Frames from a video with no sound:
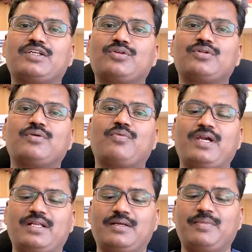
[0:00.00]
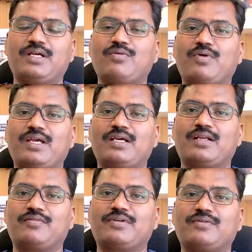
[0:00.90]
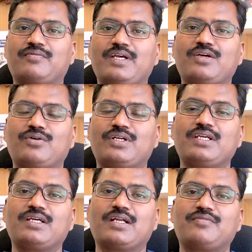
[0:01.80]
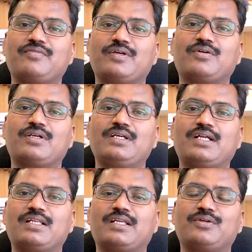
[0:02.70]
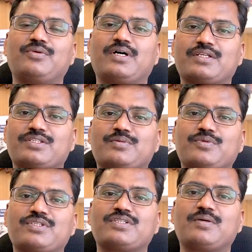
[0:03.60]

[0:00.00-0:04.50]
it to the Y, make a Y graft, Y or T graft we call it and then do anastomosis.